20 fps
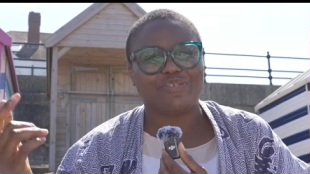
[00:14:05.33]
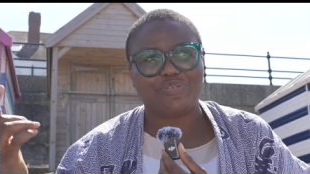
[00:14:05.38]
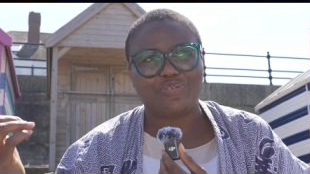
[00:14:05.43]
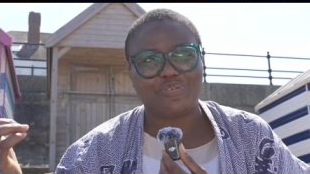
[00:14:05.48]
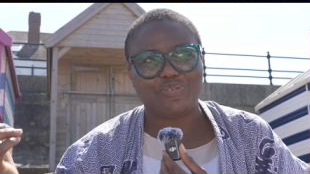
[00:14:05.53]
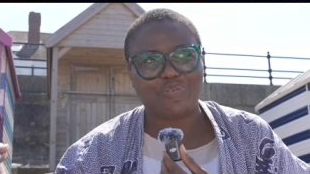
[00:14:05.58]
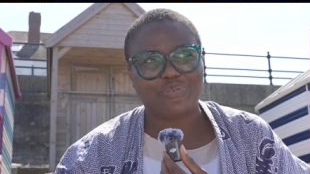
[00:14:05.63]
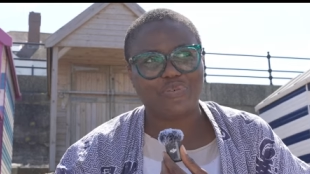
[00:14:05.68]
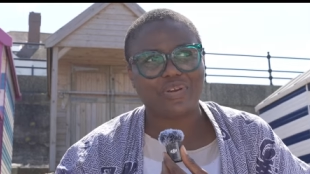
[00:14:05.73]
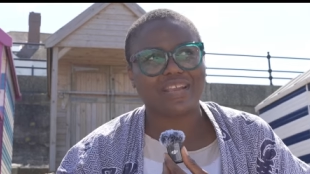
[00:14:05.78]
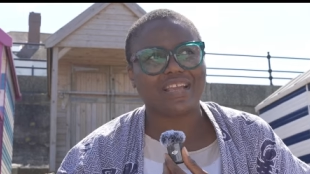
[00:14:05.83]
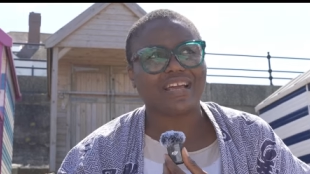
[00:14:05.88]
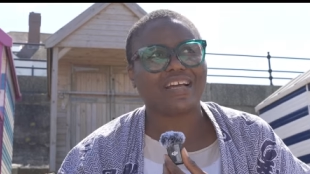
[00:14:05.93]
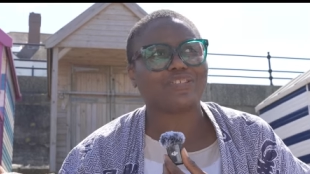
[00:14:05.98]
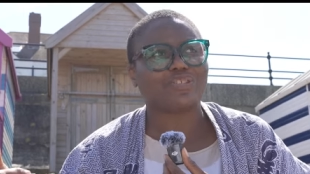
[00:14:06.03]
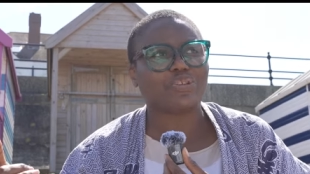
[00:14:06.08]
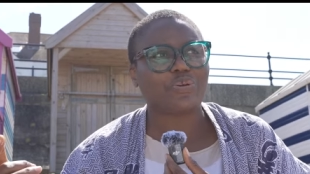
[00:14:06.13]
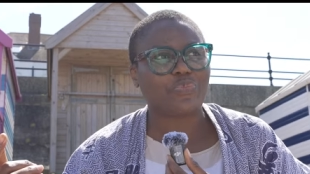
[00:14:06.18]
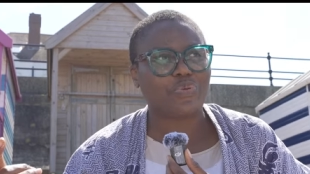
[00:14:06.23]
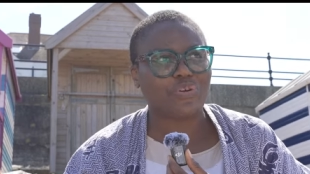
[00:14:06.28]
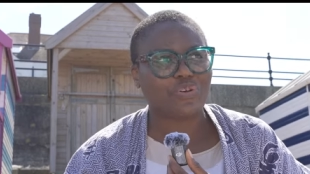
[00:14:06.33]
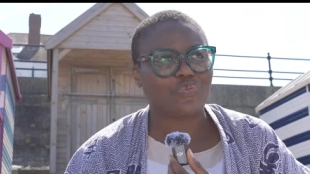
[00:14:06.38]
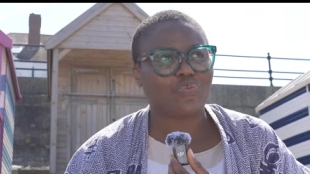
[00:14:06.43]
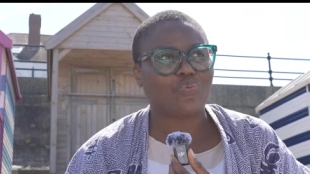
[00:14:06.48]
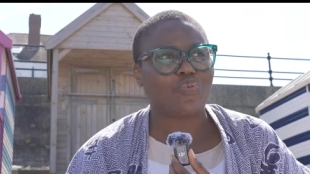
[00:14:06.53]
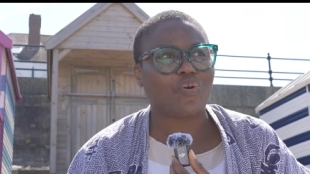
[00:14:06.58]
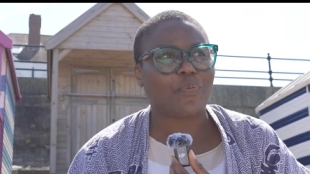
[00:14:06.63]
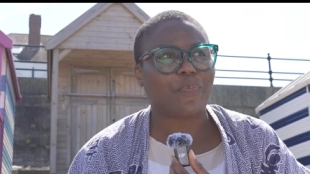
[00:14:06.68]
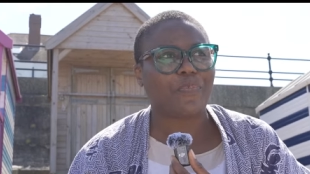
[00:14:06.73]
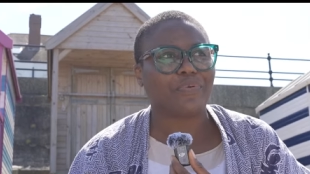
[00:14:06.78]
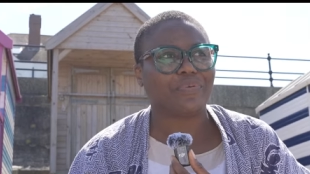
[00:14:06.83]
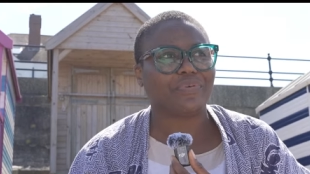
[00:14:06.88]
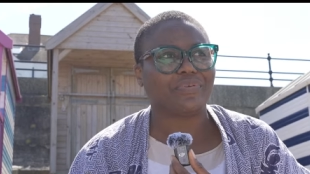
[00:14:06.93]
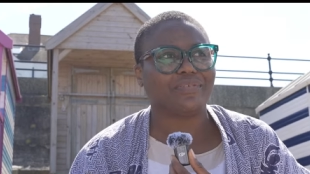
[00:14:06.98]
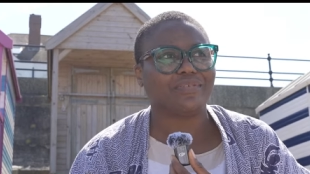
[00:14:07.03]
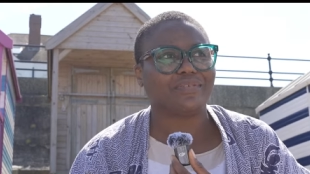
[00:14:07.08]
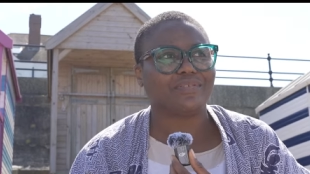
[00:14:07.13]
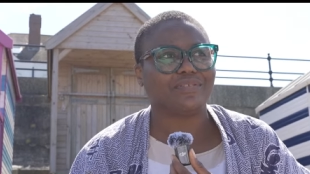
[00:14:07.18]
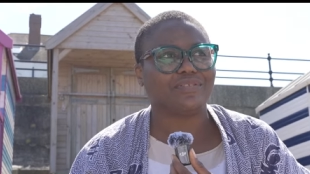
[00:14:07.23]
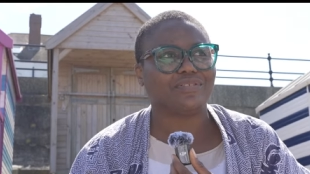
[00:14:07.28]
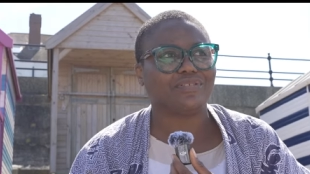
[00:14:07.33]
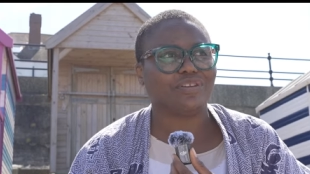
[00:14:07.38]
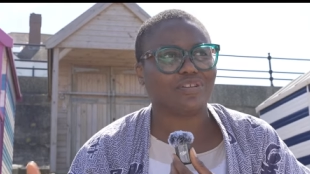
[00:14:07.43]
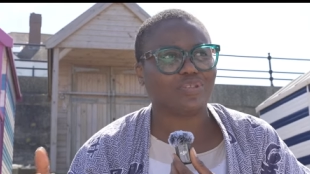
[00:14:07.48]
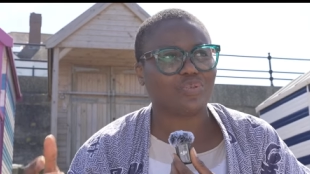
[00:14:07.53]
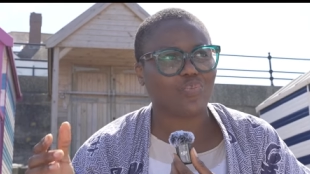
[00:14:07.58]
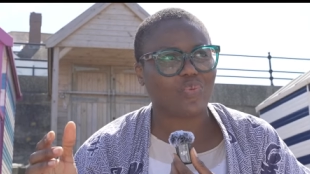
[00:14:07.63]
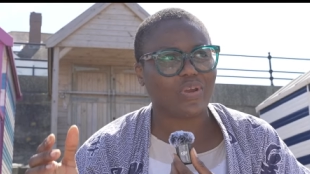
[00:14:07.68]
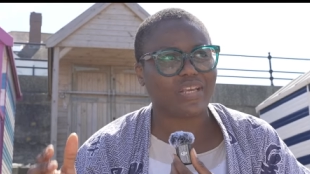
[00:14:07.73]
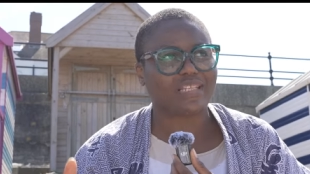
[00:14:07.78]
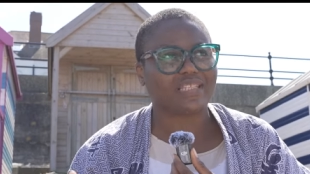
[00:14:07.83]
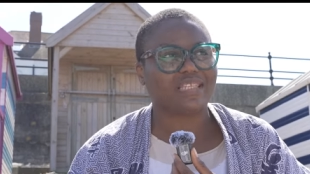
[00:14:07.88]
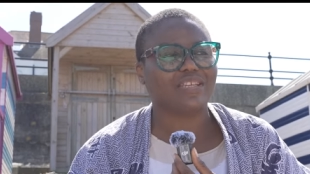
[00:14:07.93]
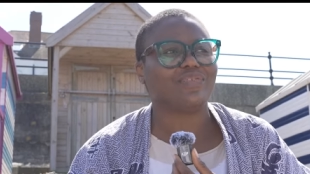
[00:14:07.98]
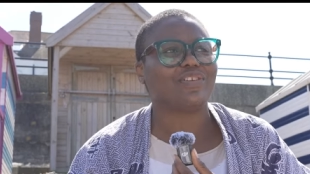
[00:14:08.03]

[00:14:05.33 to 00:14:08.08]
You ring and somebody will open. Just wait.